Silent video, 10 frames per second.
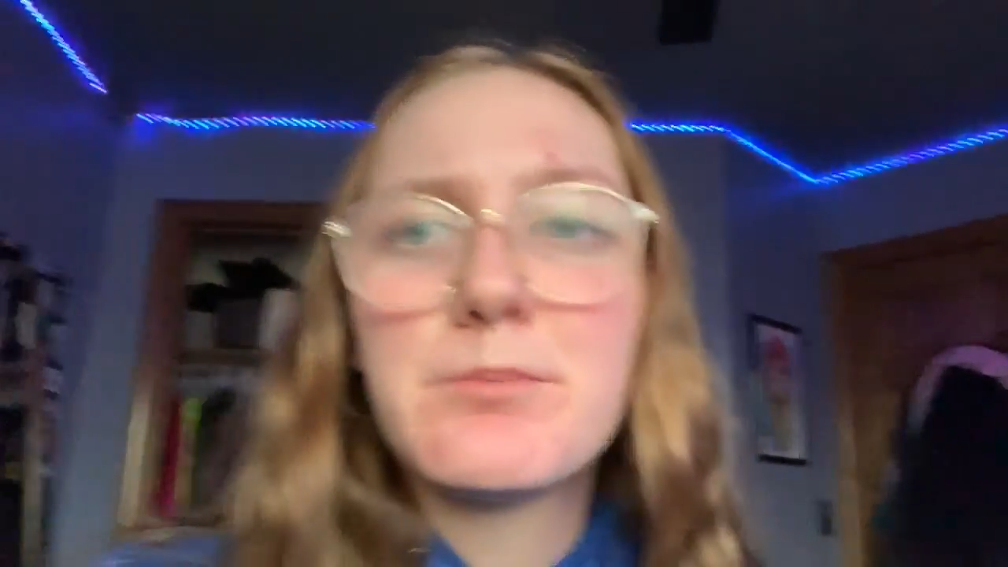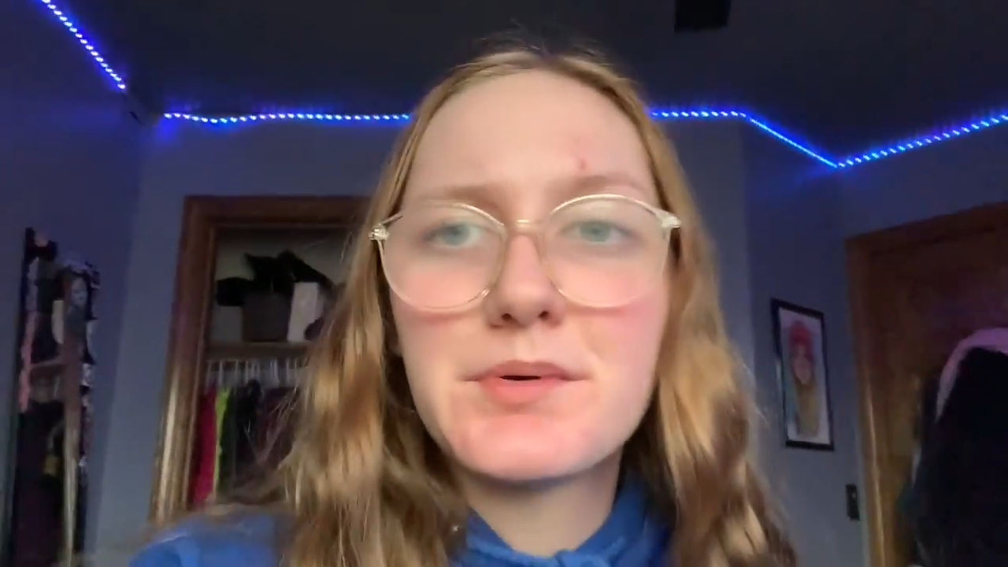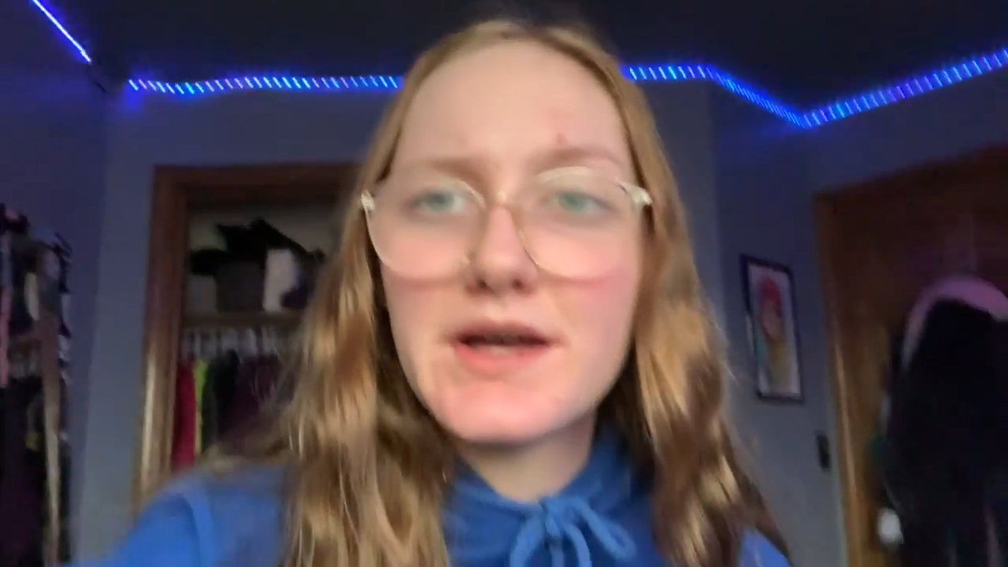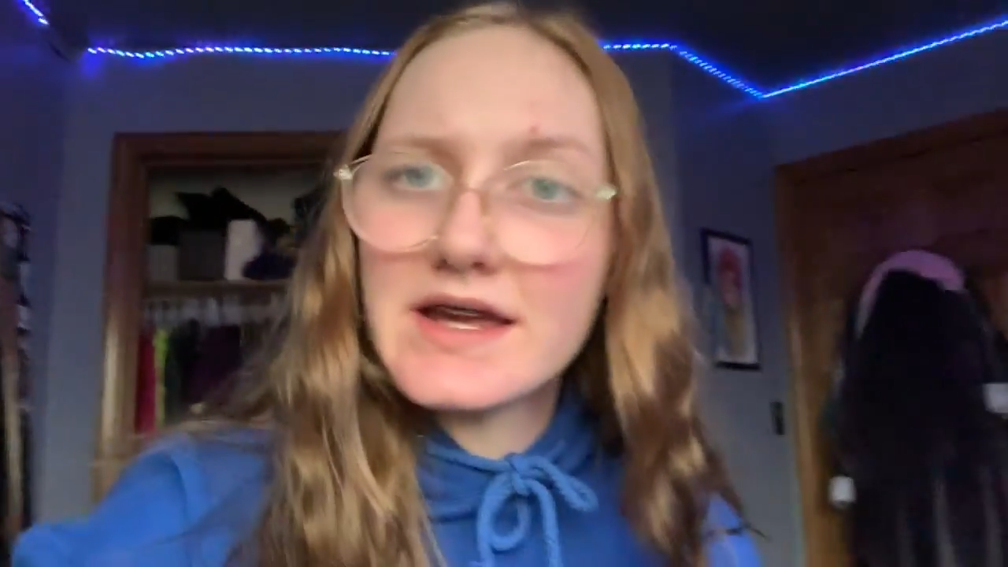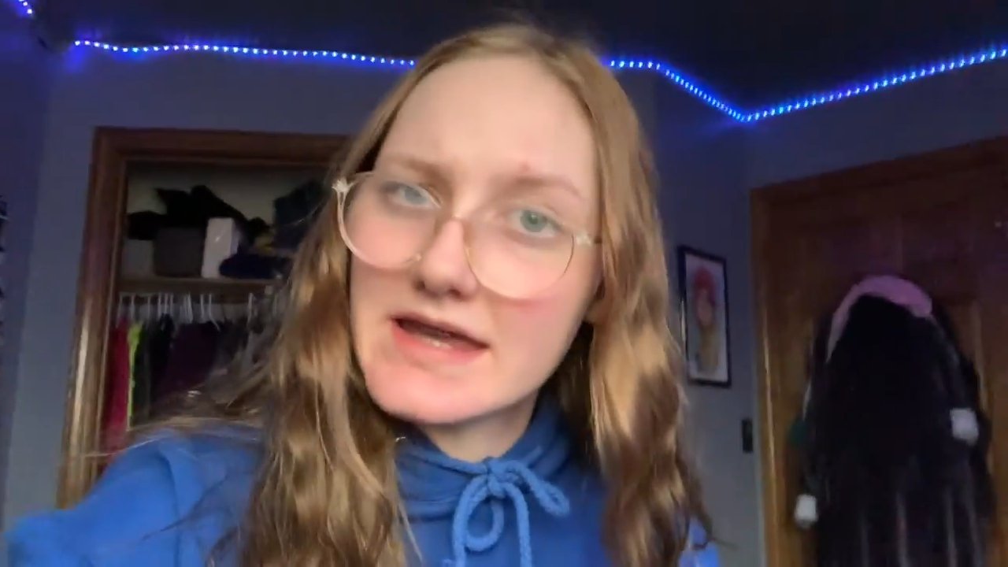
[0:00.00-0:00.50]

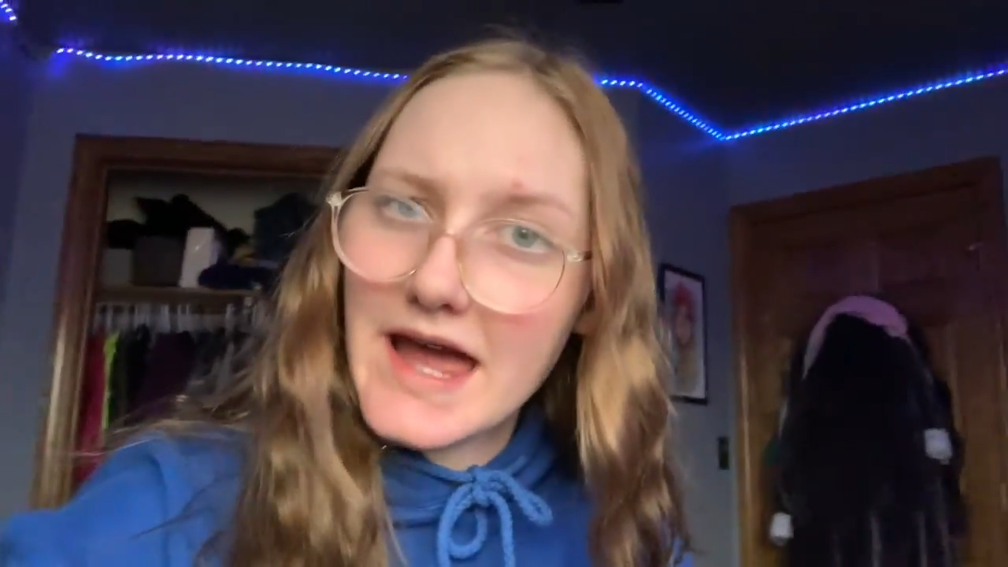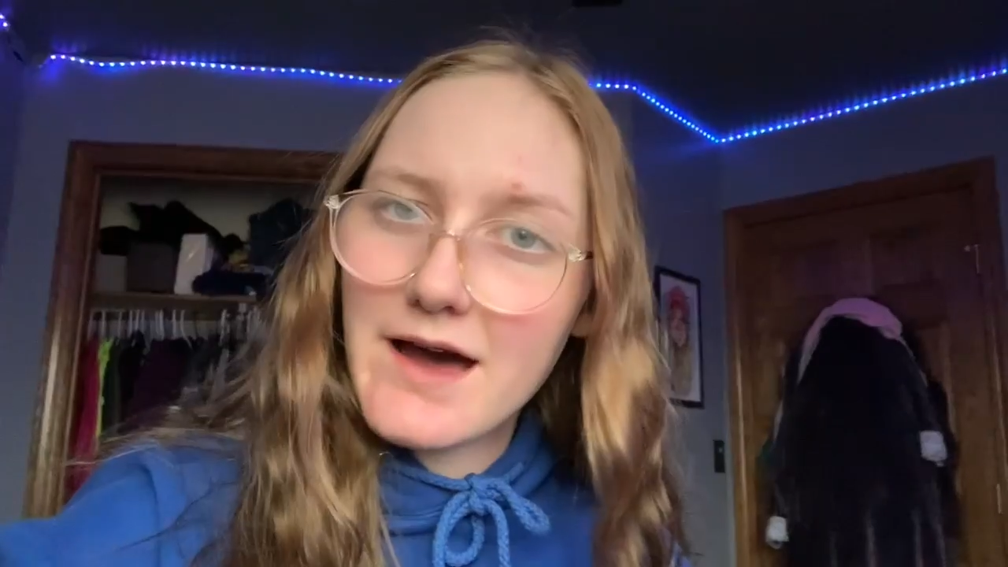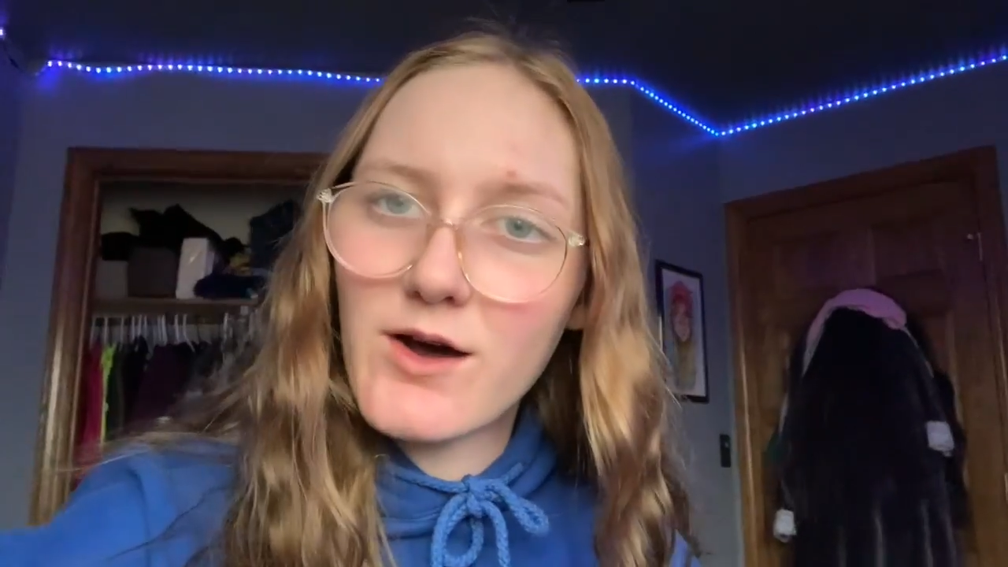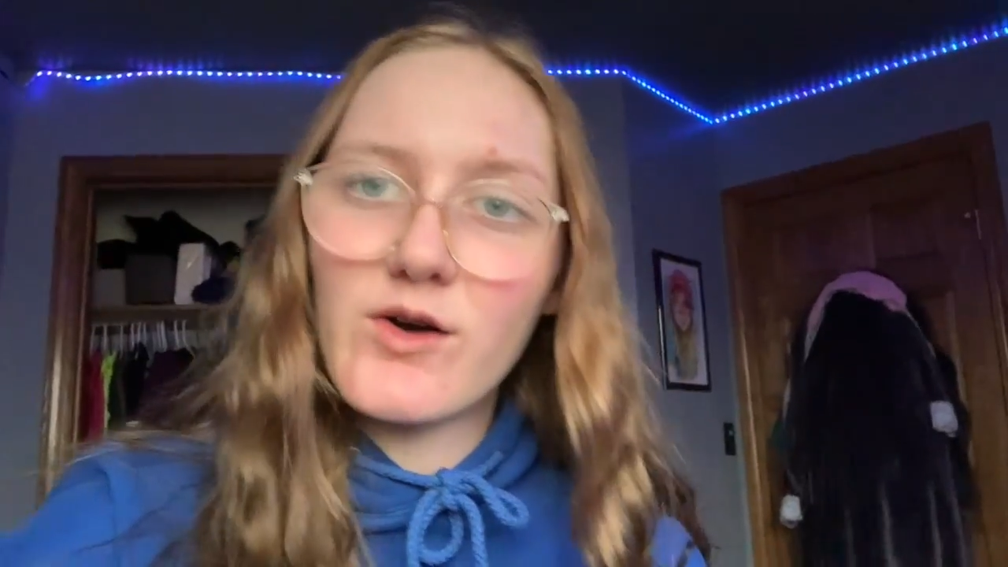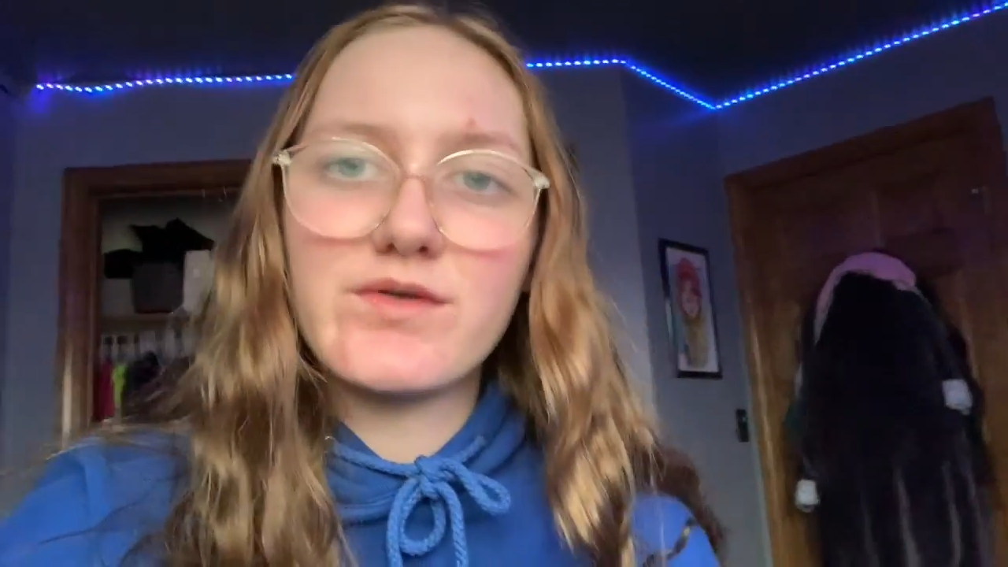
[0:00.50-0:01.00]
But
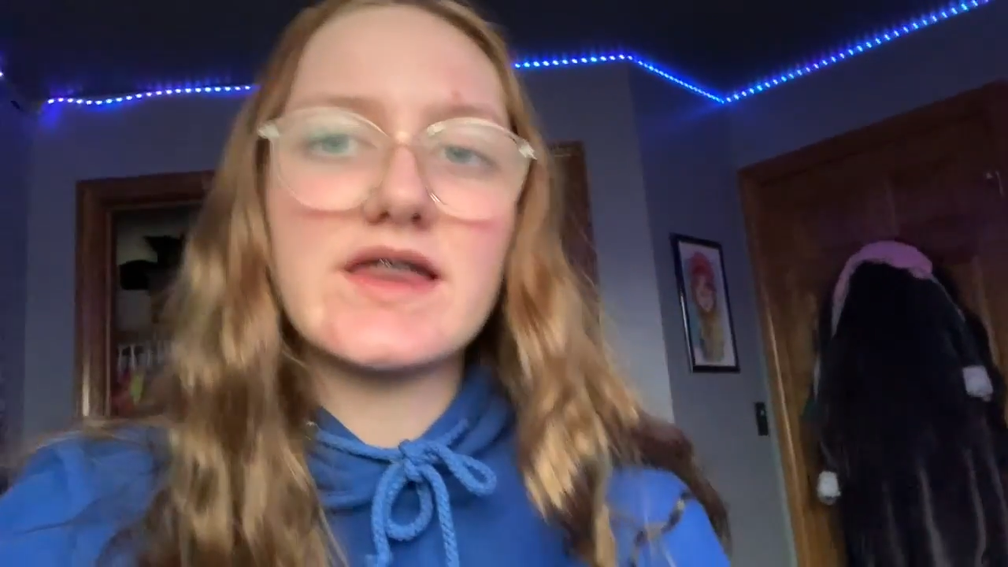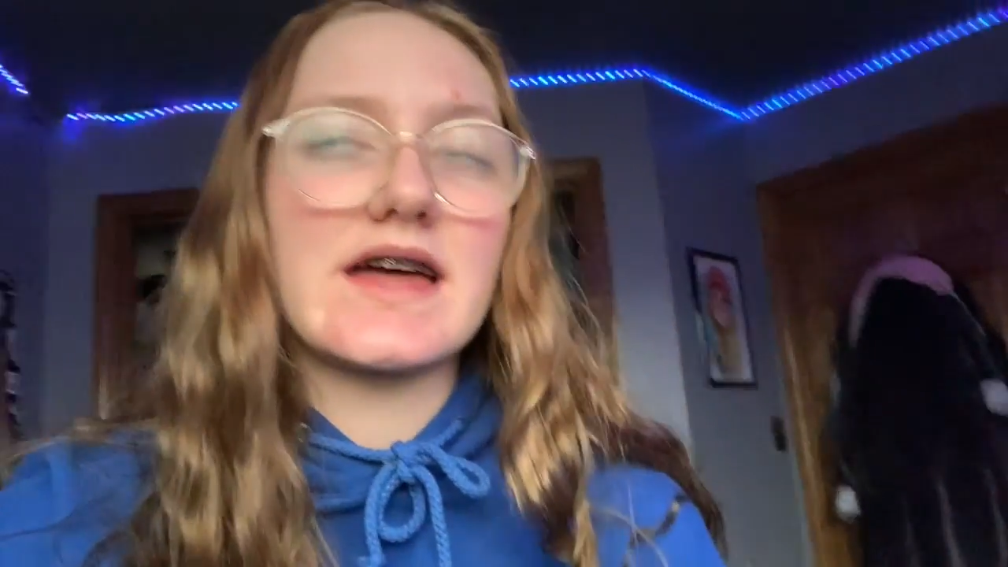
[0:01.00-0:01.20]
yeah, hopefully